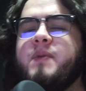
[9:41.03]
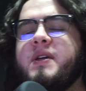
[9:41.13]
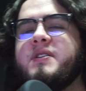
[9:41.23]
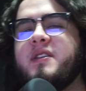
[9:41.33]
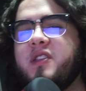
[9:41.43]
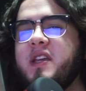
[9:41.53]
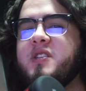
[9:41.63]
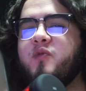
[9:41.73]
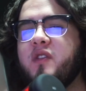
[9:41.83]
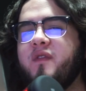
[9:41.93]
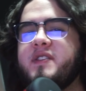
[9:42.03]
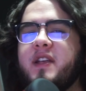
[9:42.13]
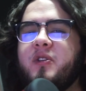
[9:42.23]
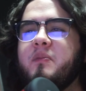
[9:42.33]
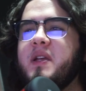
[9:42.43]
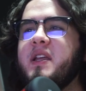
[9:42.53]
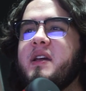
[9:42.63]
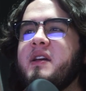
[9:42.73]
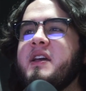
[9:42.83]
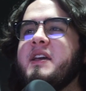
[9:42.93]
because the things with physical
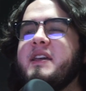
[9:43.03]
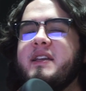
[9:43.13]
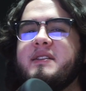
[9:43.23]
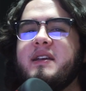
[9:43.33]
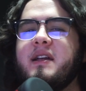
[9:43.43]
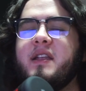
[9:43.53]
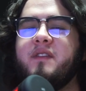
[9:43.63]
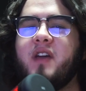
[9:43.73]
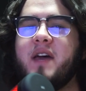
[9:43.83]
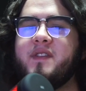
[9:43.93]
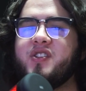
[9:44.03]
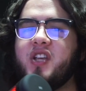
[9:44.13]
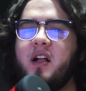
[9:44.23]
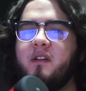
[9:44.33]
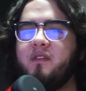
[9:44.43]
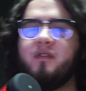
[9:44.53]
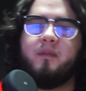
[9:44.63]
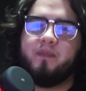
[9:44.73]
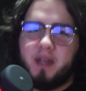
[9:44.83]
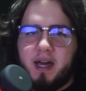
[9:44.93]
media is that you have a shelf.
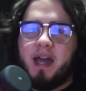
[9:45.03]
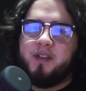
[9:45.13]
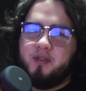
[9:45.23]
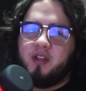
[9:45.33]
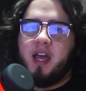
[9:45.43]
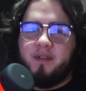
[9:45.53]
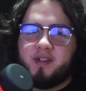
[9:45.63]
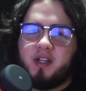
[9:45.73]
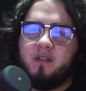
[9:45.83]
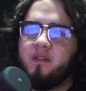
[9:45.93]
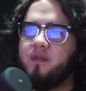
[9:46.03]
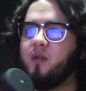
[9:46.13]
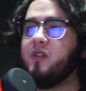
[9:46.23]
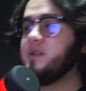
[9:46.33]
I do not have a shelf, of course,